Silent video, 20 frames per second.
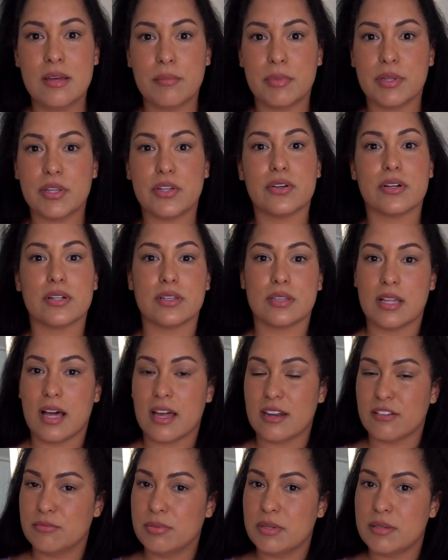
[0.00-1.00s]
but there are a
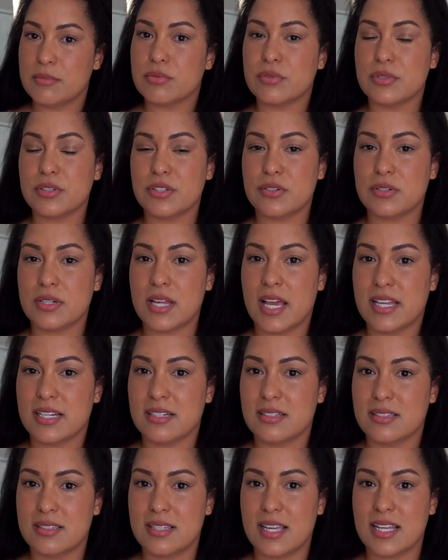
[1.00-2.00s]
lot of people in the
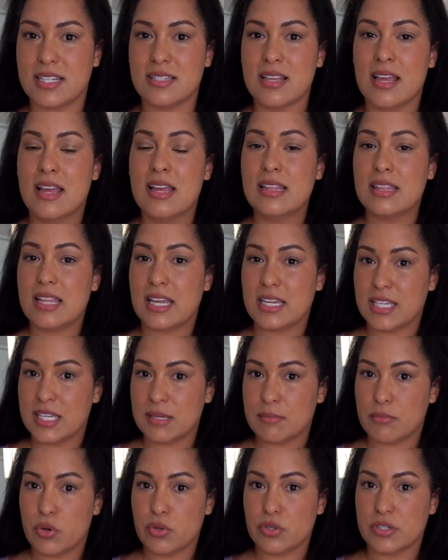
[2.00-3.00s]
United States that
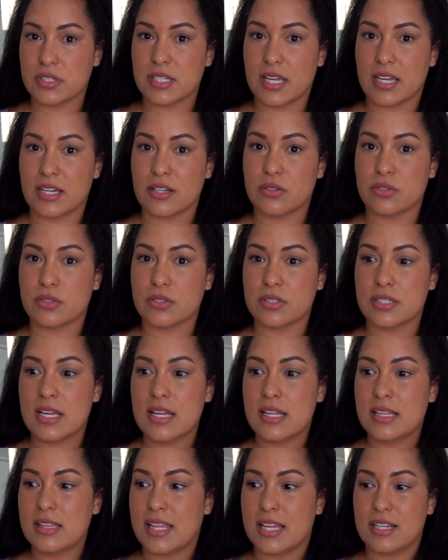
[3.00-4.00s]
get motorcycles
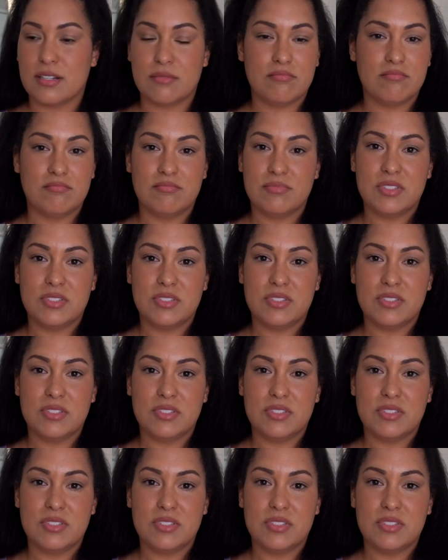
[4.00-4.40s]
that